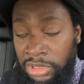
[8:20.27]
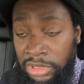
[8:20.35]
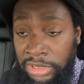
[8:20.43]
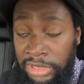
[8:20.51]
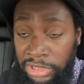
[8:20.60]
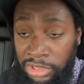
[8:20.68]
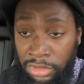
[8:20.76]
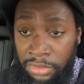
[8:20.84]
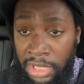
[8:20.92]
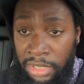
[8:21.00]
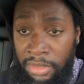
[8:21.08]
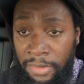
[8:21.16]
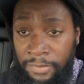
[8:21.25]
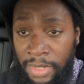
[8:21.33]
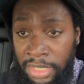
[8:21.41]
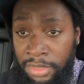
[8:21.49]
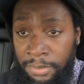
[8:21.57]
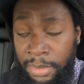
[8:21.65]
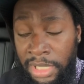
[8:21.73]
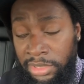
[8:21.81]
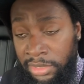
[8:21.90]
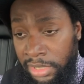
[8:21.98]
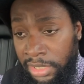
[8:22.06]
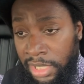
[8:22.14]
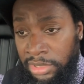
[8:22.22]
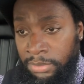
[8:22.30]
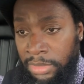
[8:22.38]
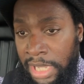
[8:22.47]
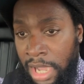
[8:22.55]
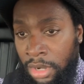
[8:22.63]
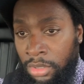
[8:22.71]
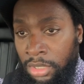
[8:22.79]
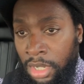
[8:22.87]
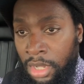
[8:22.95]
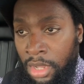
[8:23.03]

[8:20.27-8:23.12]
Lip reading: She sent your great-grandfather to basically cuss me out.